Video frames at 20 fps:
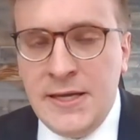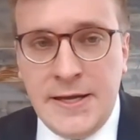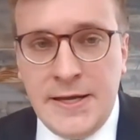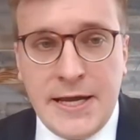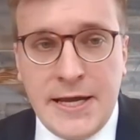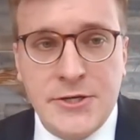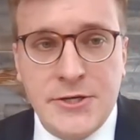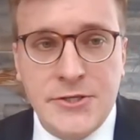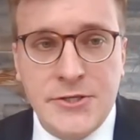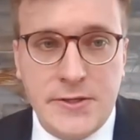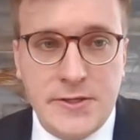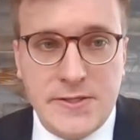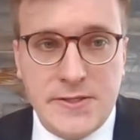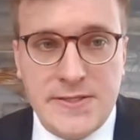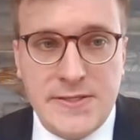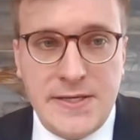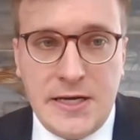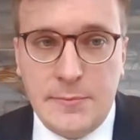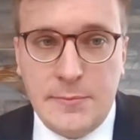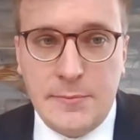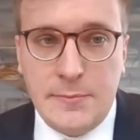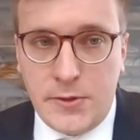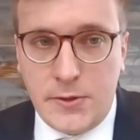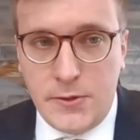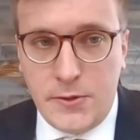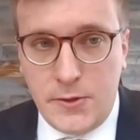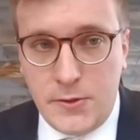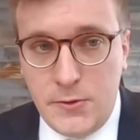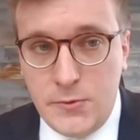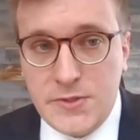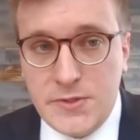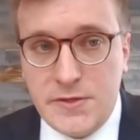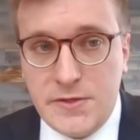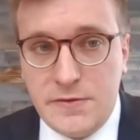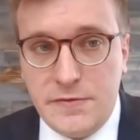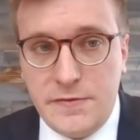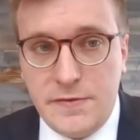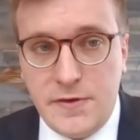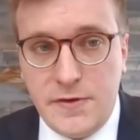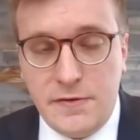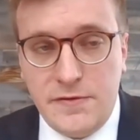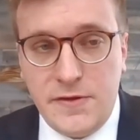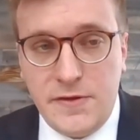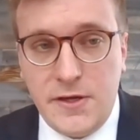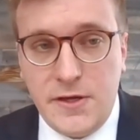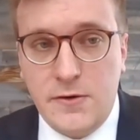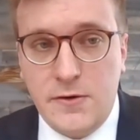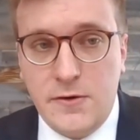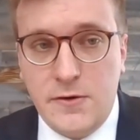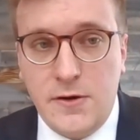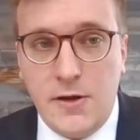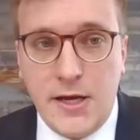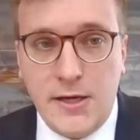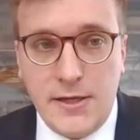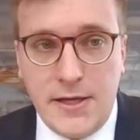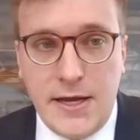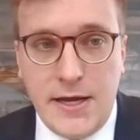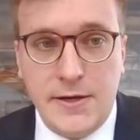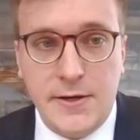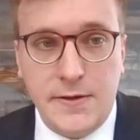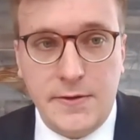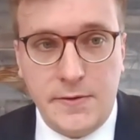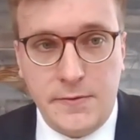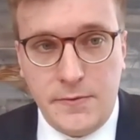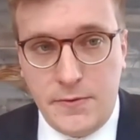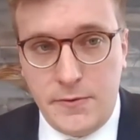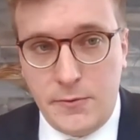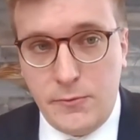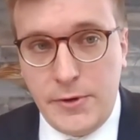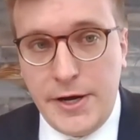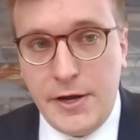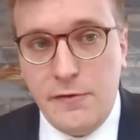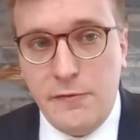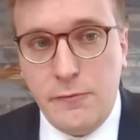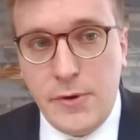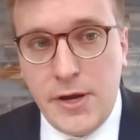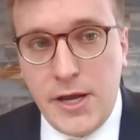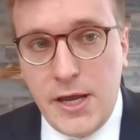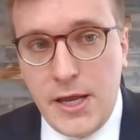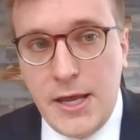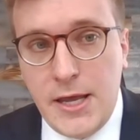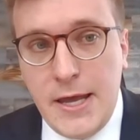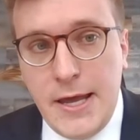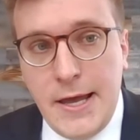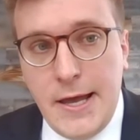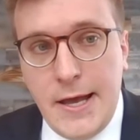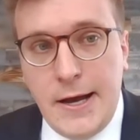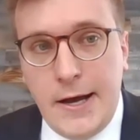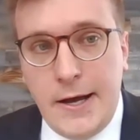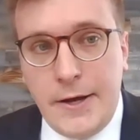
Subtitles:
actually on the sustainable use of the underlying land and the right of way